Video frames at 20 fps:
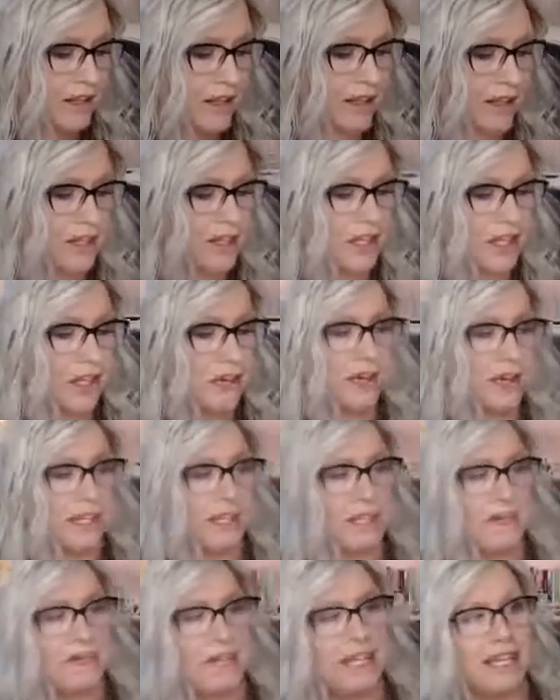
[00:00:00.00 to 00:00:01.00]
So
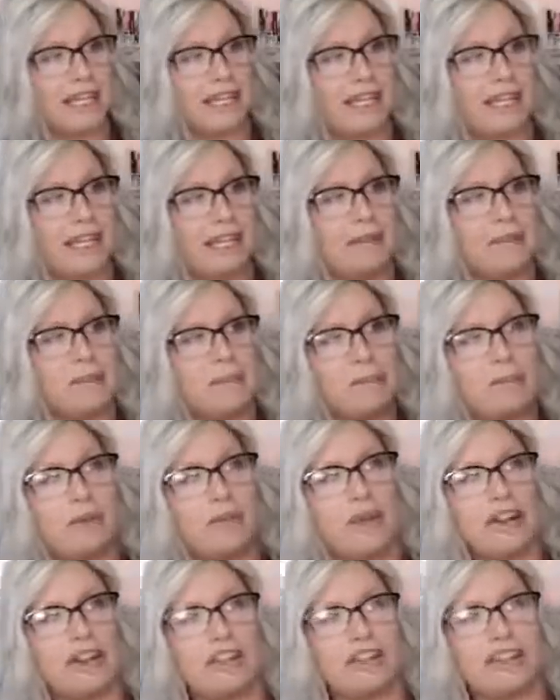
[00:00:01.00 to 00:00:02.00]
at the beginning, I
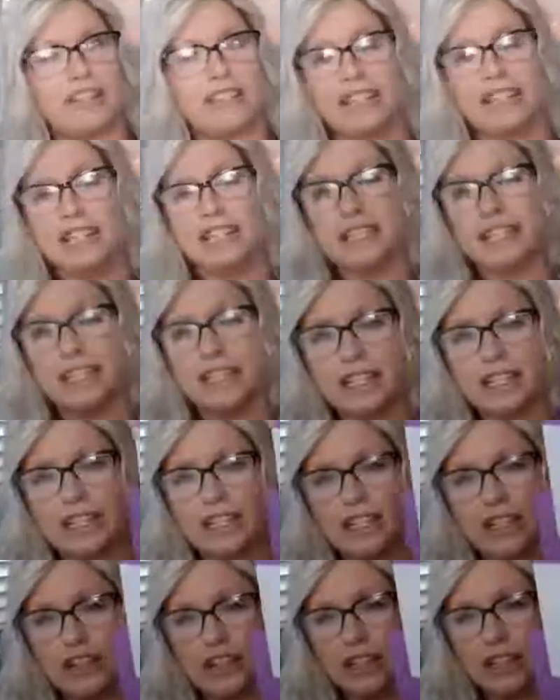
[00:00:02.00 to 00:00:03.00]
want you to see this in
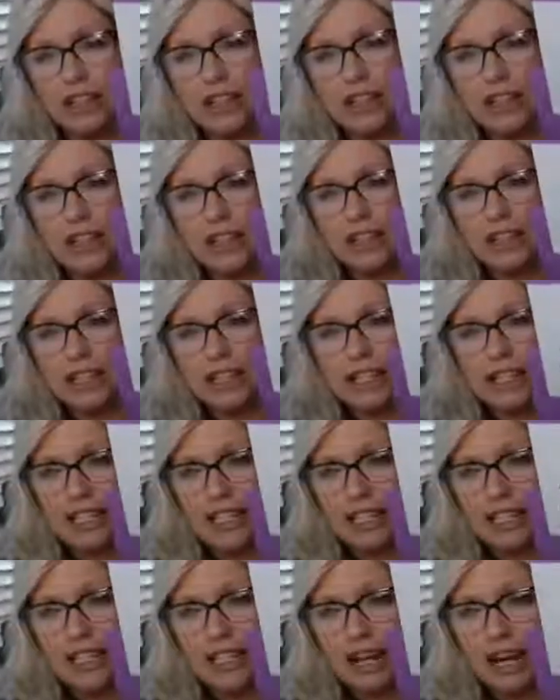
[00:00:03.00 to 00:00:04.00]
the journal here.
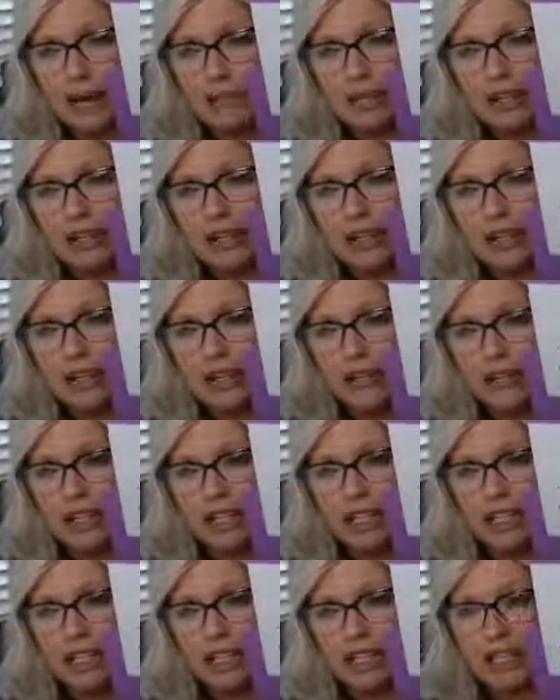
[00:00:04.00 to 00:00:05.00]
See, an
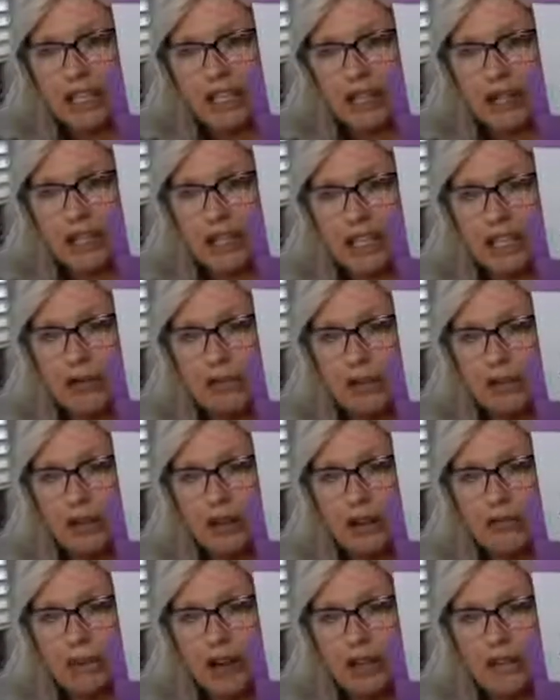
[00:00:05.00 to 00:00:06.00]
opportunity to
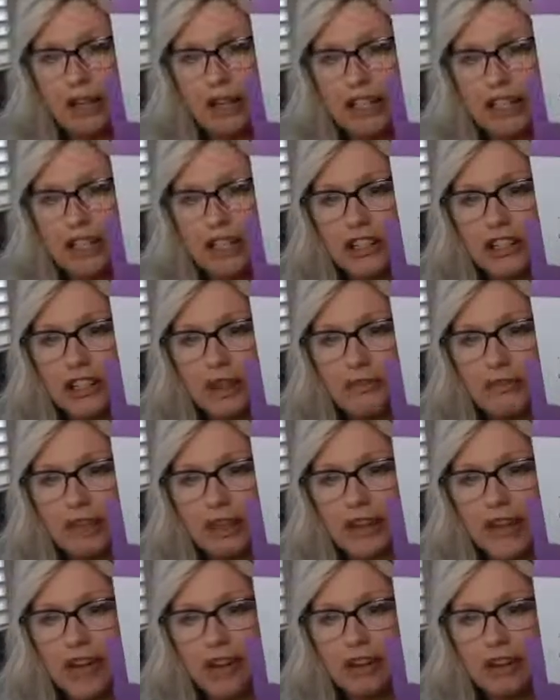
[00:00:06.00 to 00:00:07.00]
explore my relationship
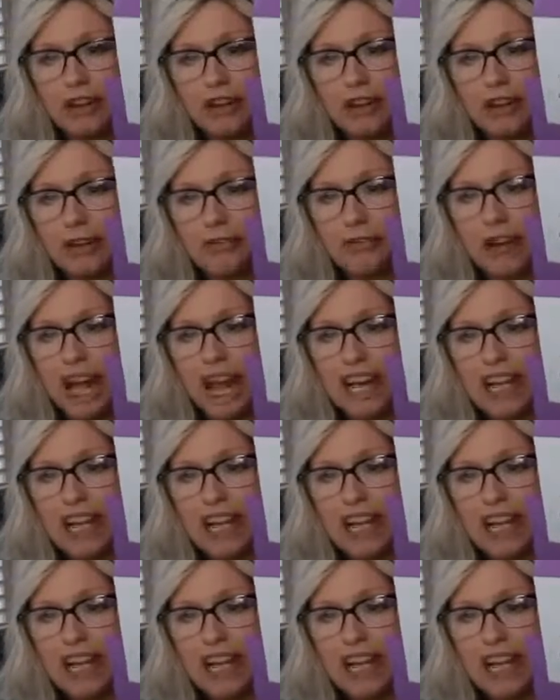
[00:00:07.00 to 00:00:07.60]
with alcohol, but I